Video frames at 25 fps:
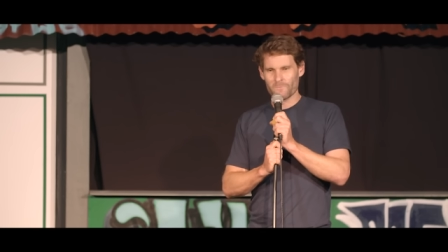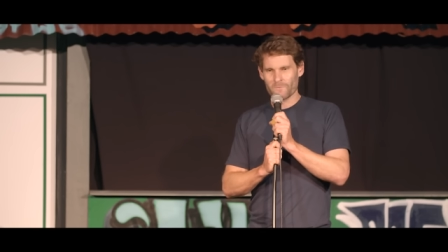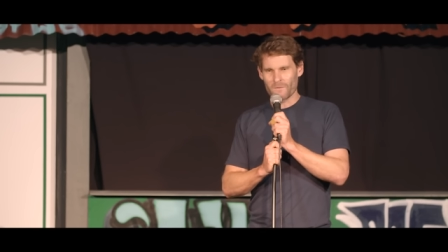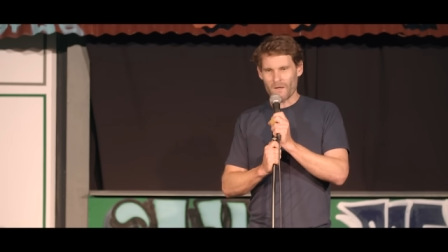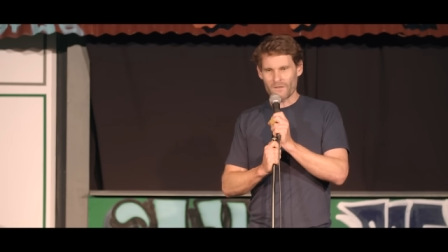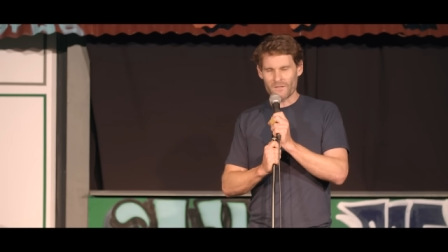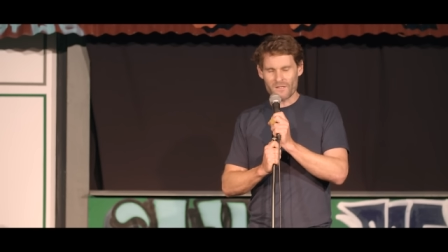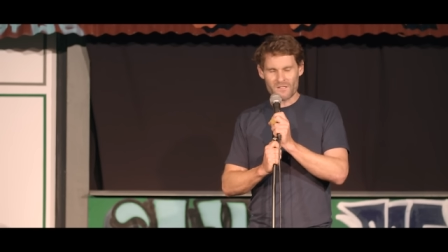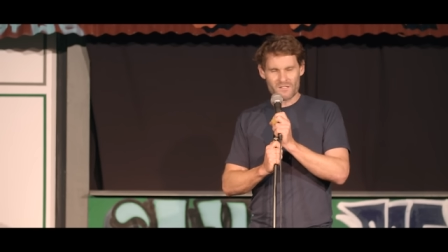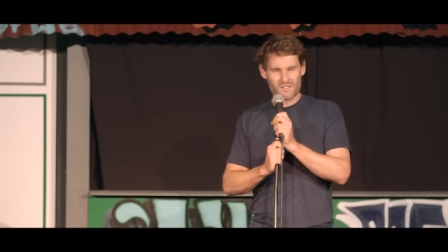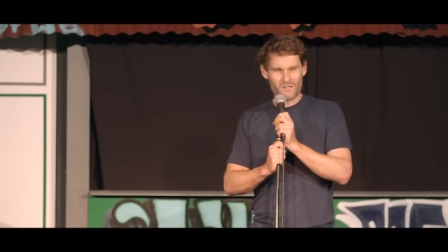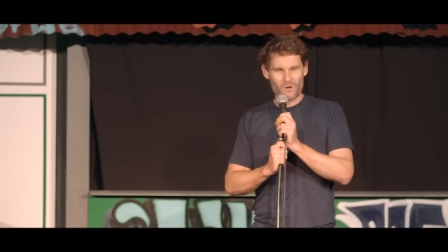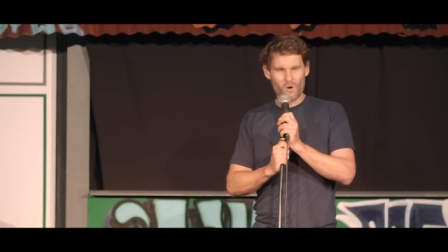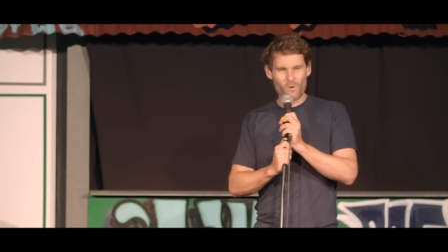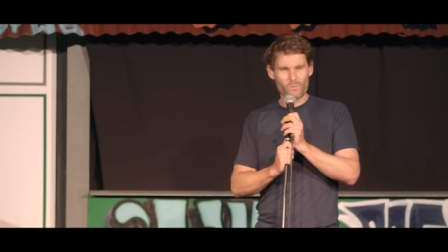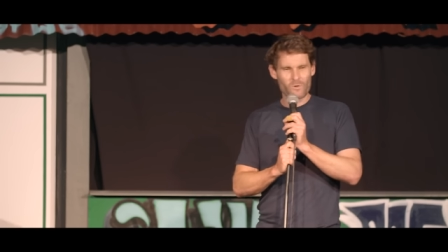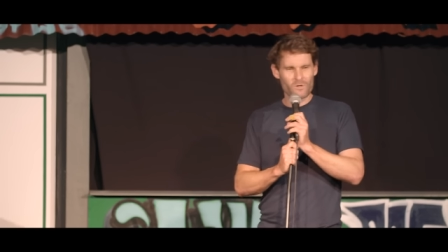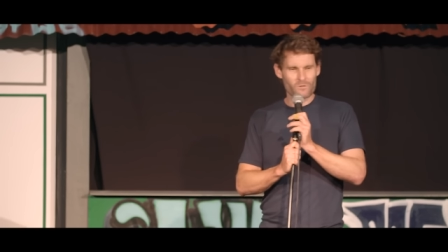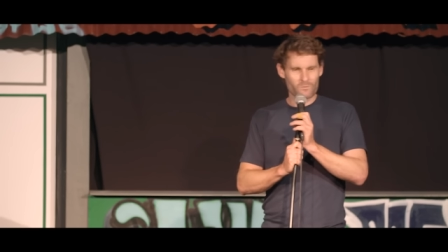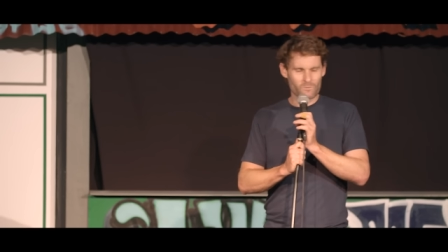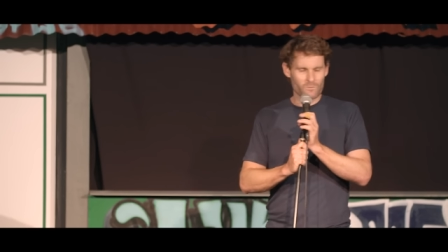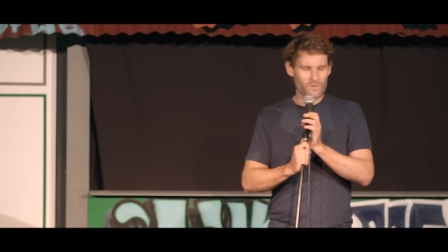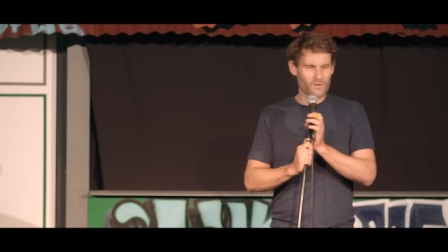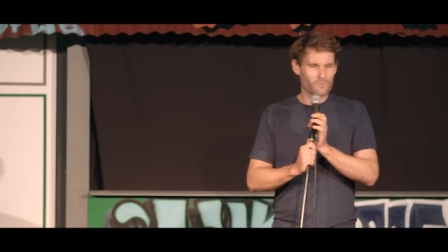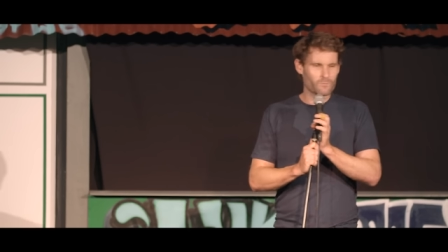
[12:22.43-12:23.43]
and they said, oh,
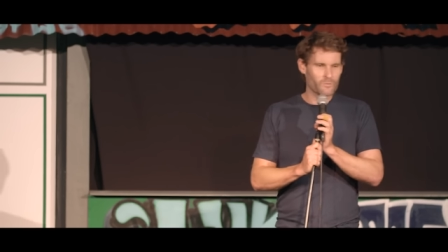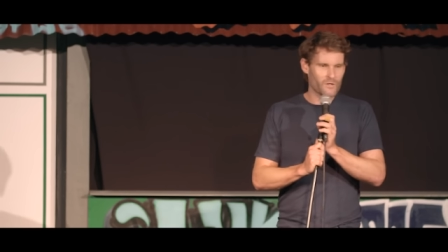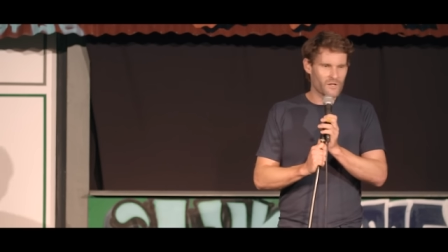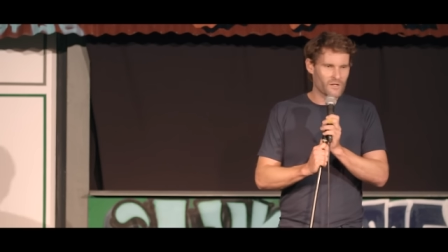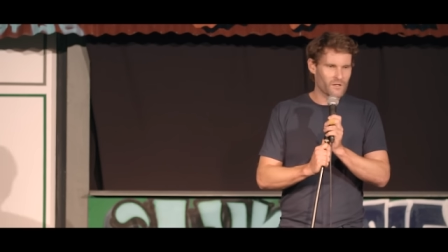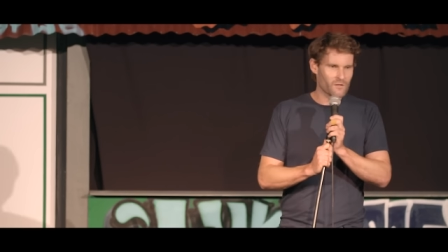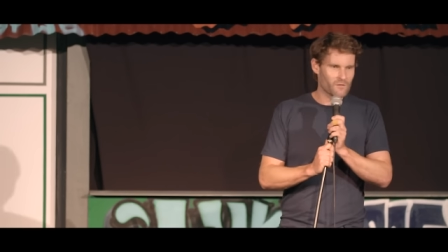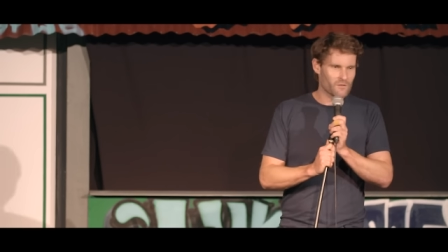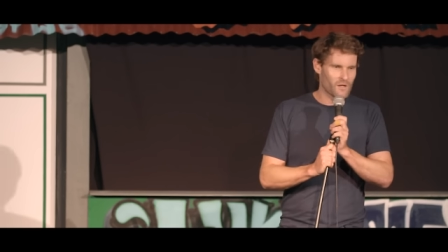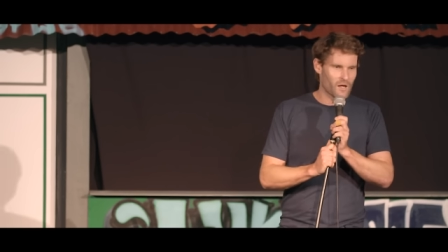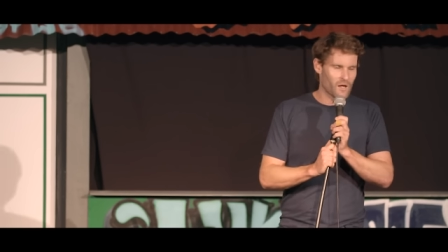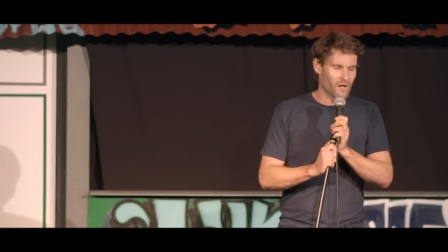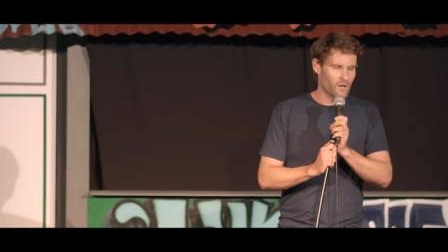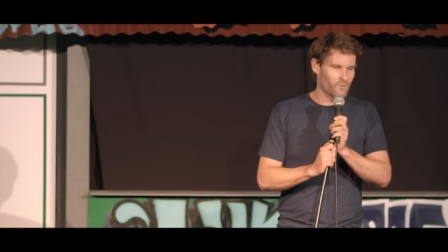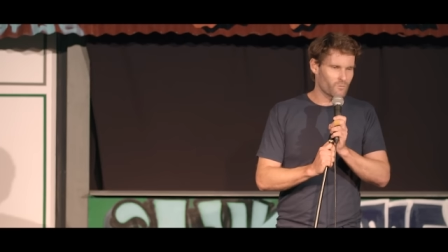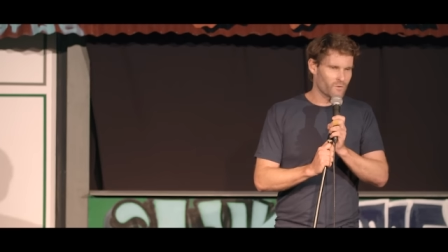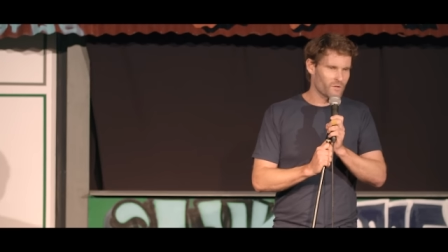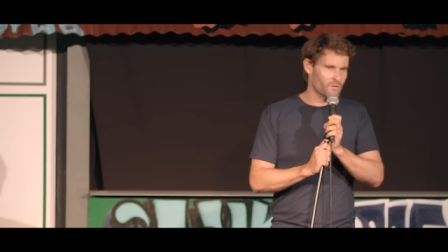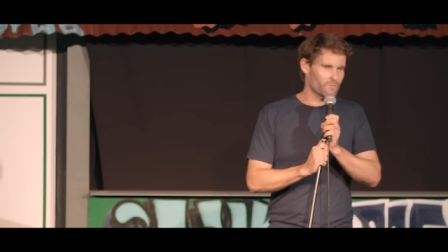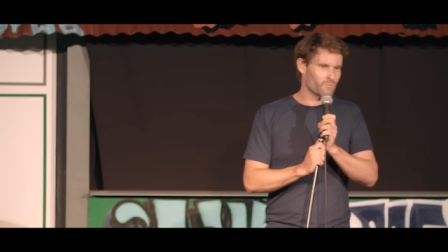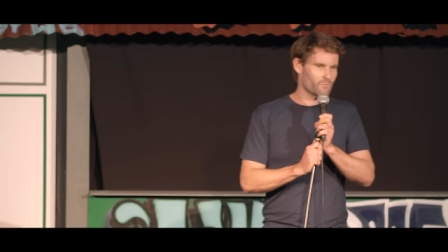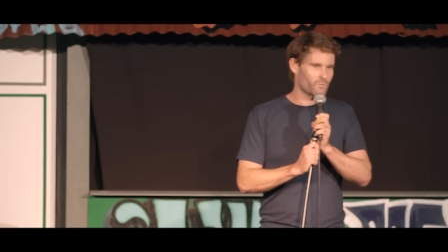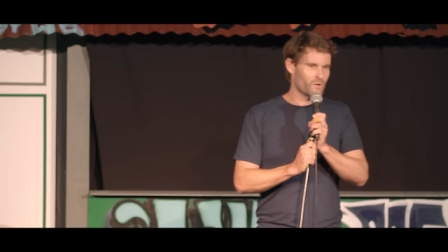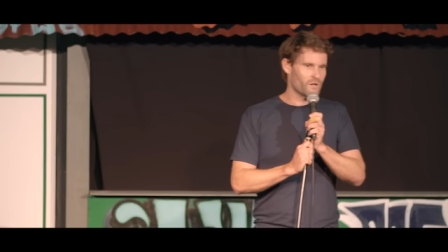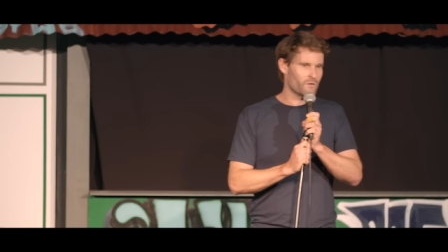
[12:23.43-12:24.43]
we're, we're bringing, uh,
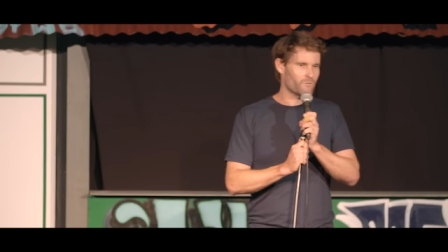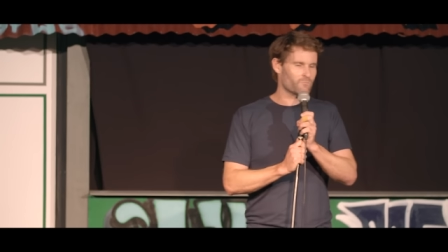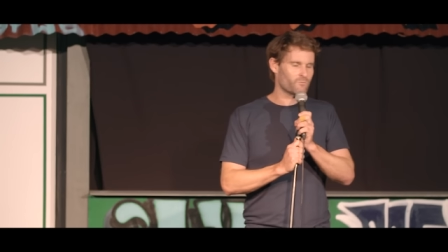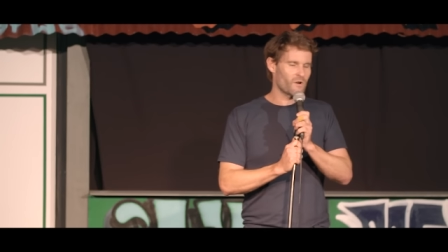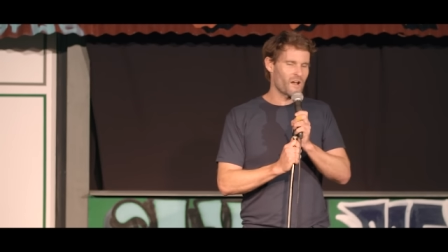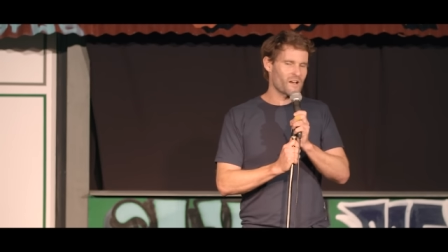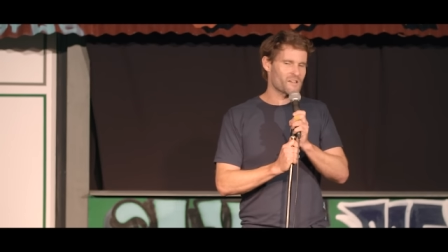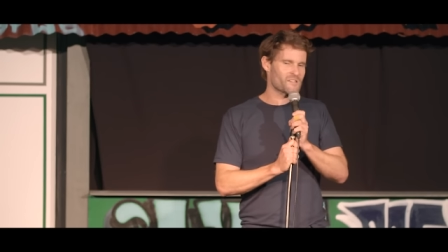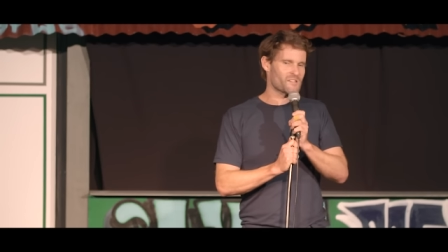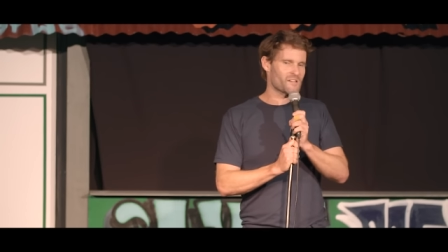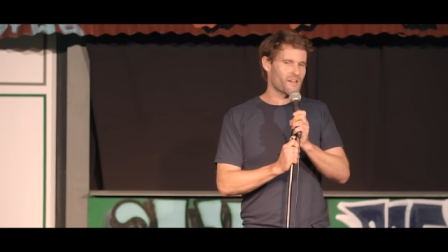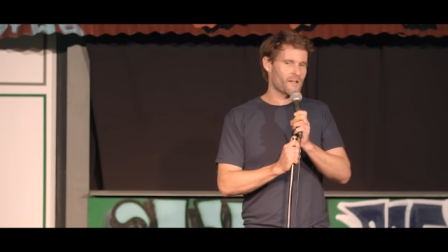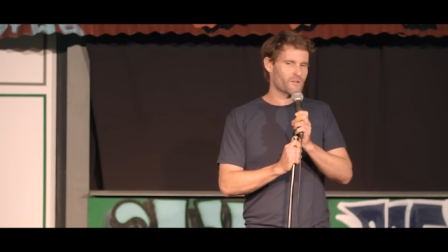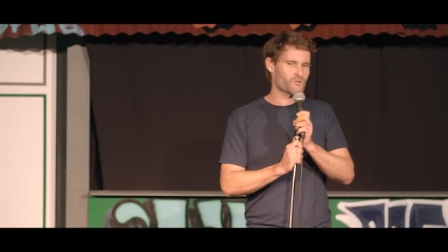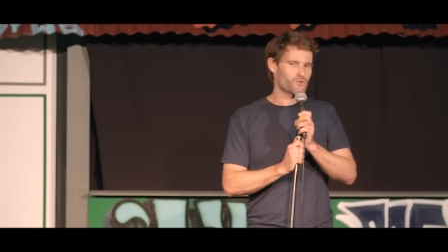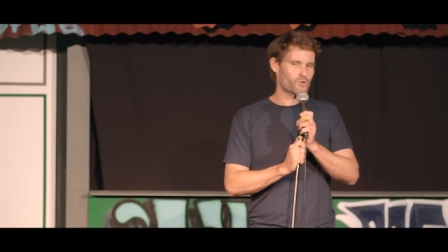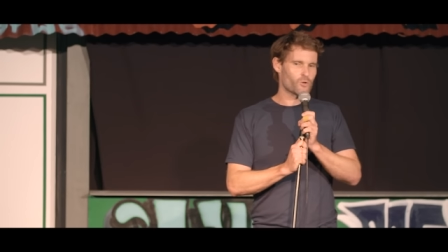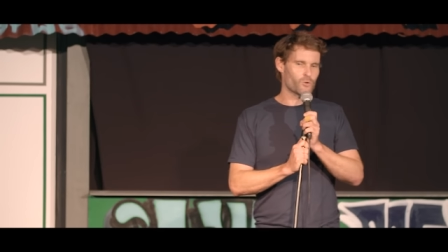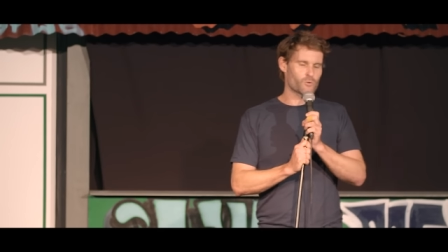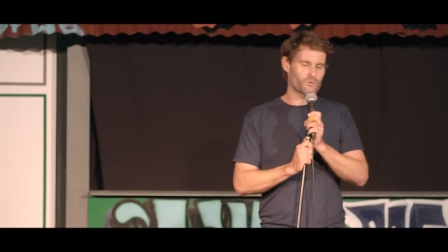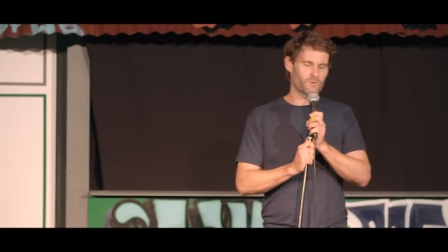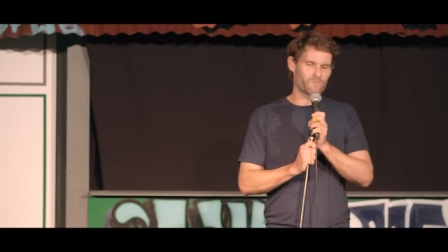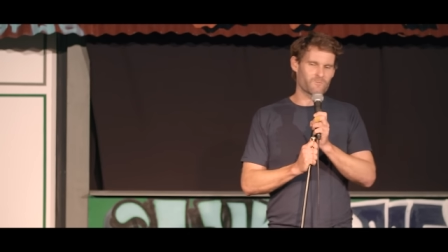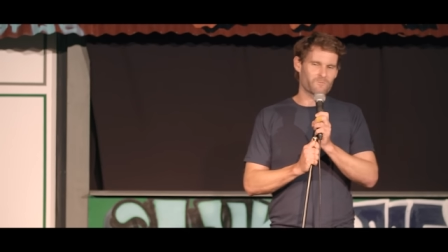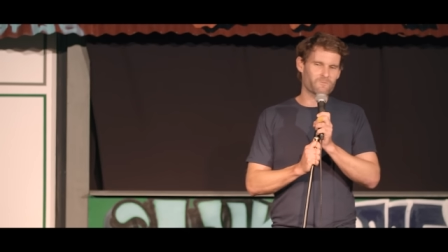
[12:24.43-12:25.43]
we're, we're raising our
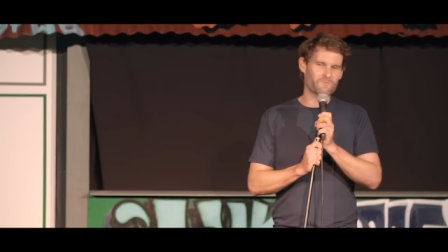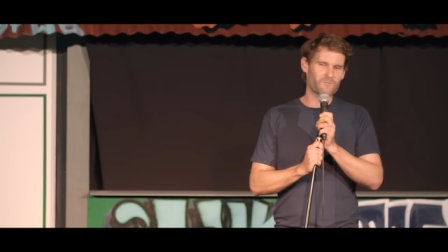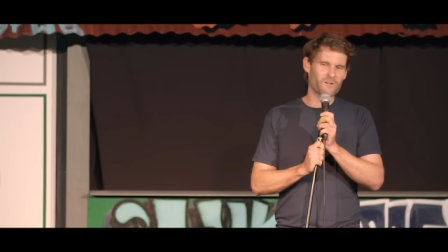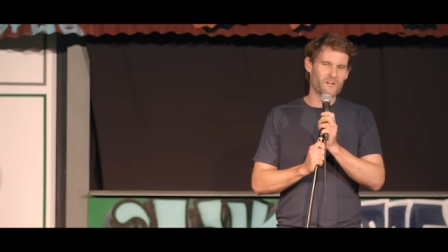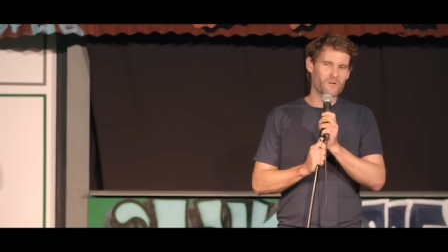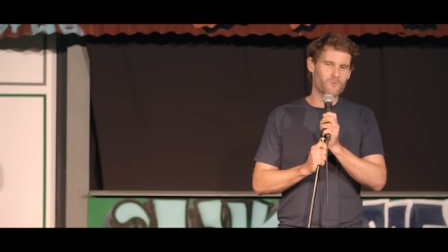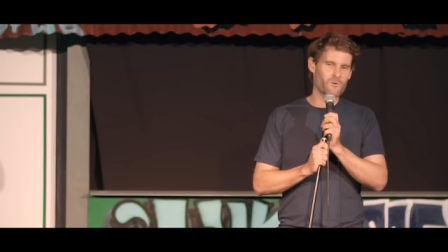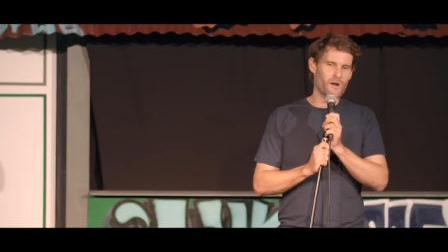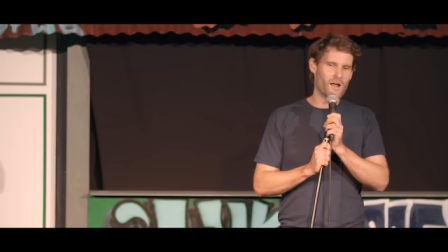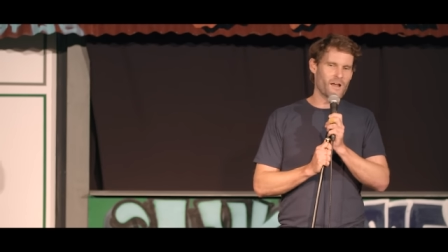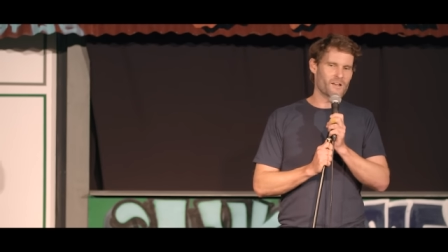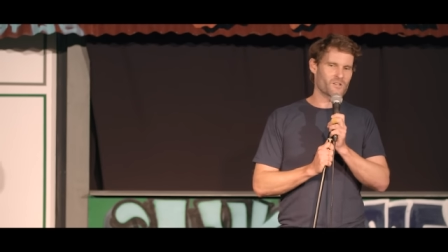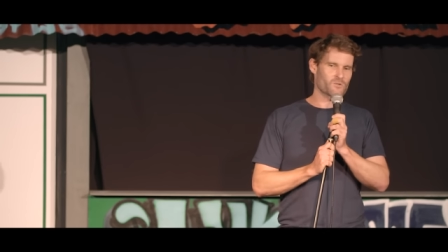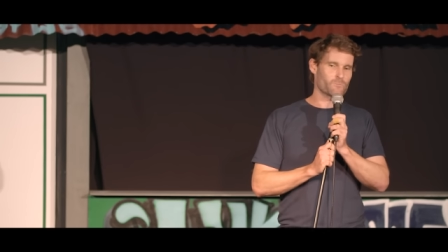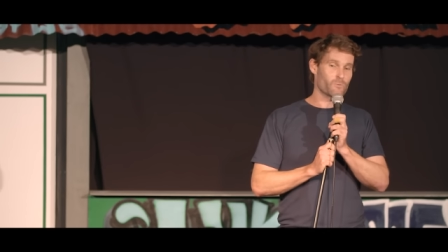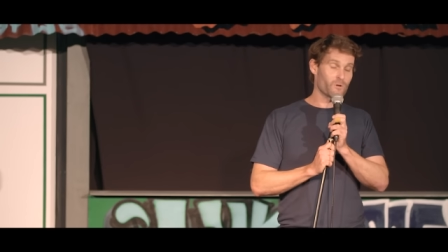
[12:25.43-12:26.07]
children free range.